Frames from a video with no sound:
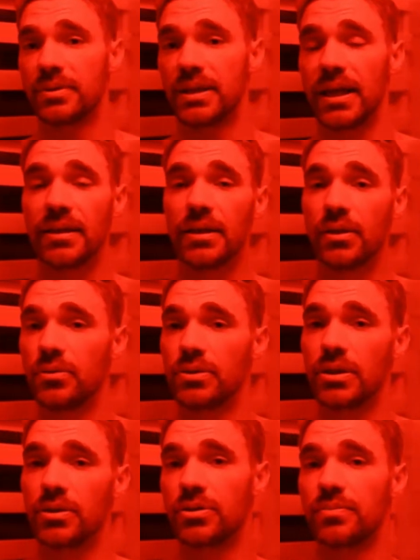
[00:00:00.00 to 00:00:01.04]
daily
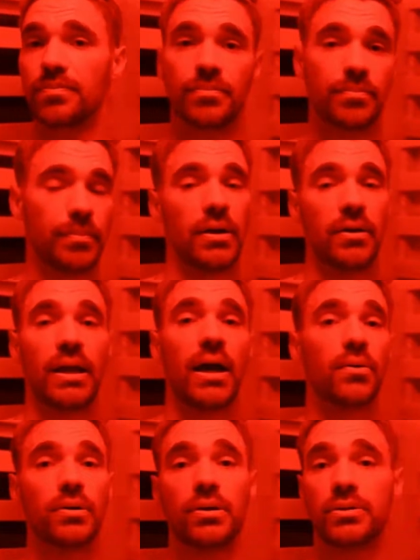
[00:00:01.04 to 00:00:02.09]
usage, about an
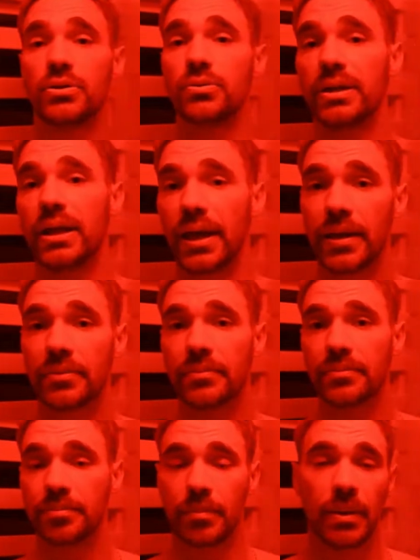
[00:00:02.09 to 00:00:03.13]
hour or two a day,
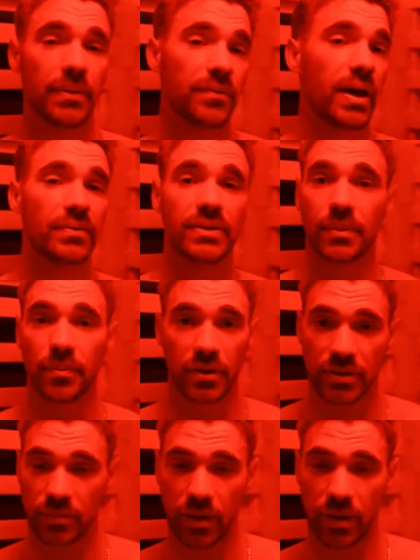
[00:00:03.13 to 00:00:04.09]
maybe $5-10 a month.